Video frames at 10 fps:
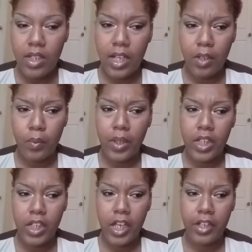like a
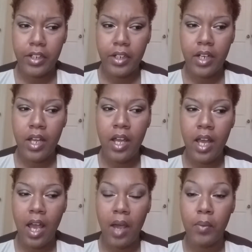week later,
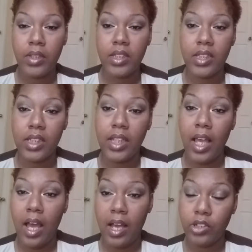I went to see
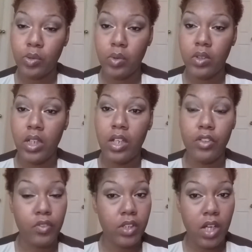the actual
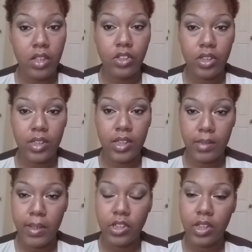endocrinologist, the
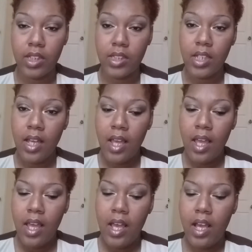specialist.
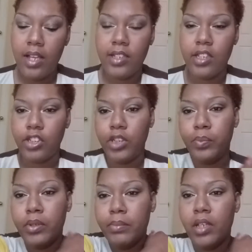And so she
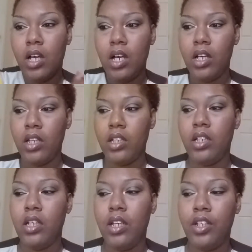put me on
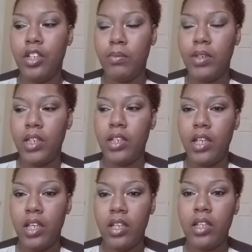Humulin
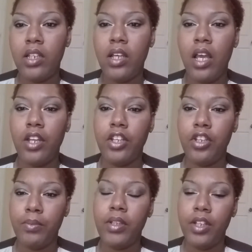N and
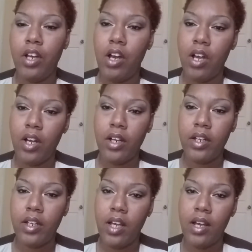Humulin R.
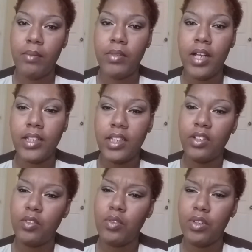You guys
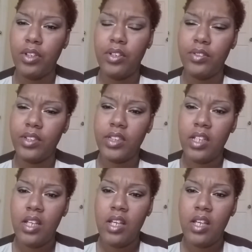can Google those.